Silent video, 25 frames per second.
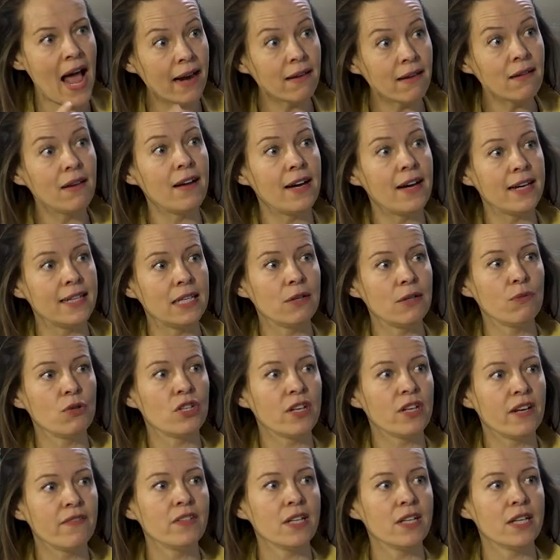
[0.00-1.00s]
analyzing,
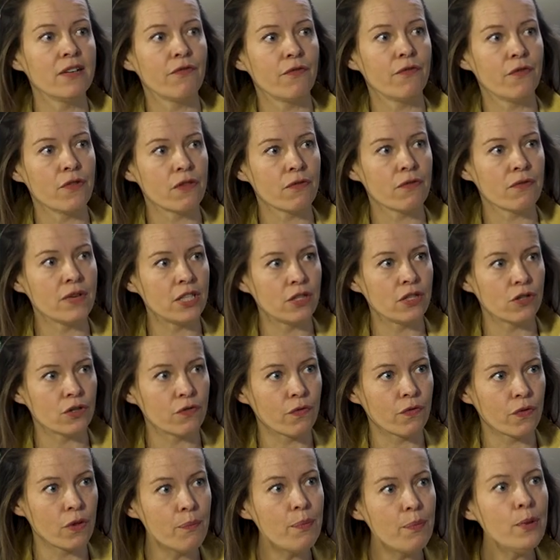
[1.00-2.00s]
which I've done for the
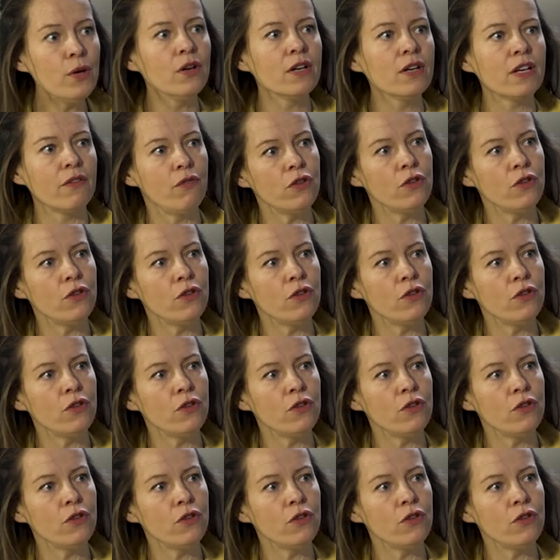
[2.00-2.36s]
research for the book,